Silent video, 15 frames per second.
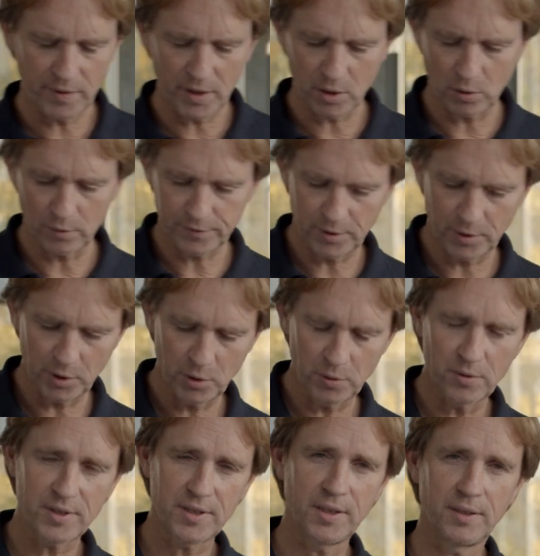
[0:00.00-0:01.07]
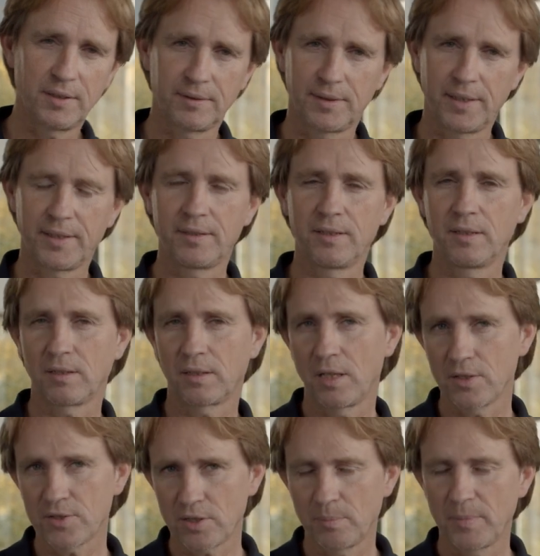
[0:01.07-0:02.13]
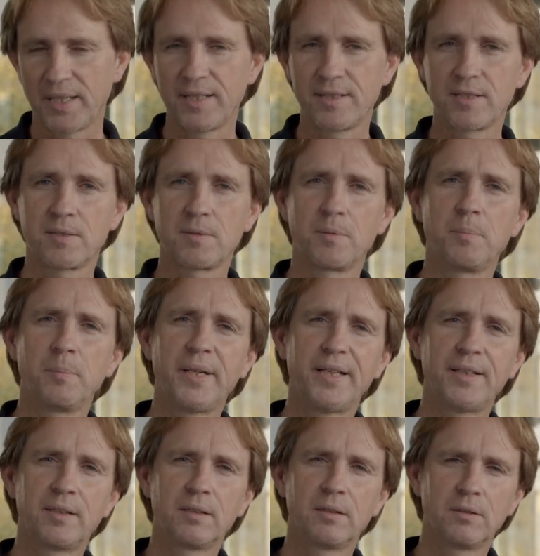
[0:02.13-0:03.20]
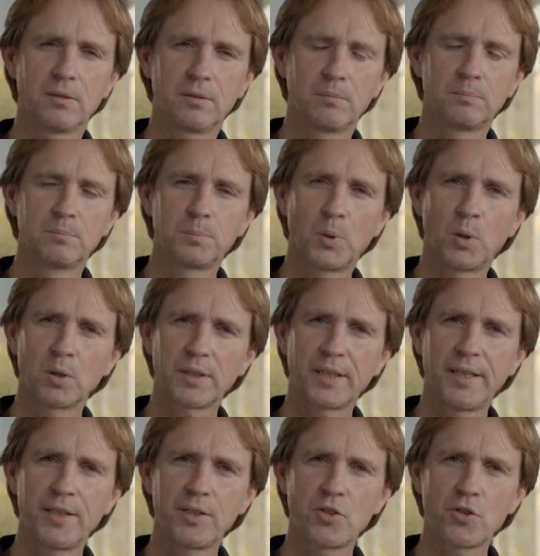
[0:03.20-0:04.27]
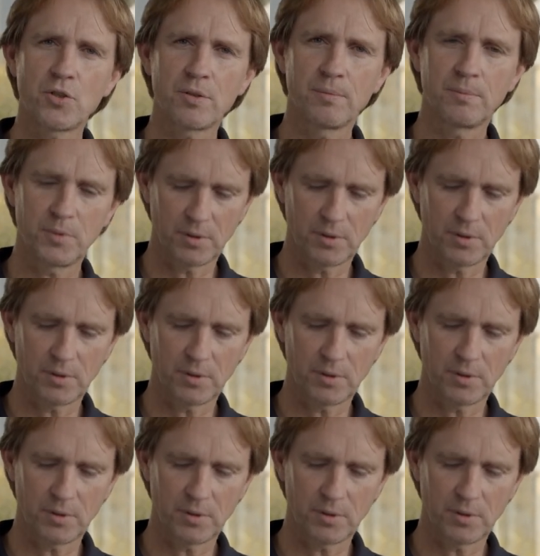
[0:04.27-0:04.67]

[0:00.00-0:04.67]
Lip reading: we are often using then a customized made ball cage.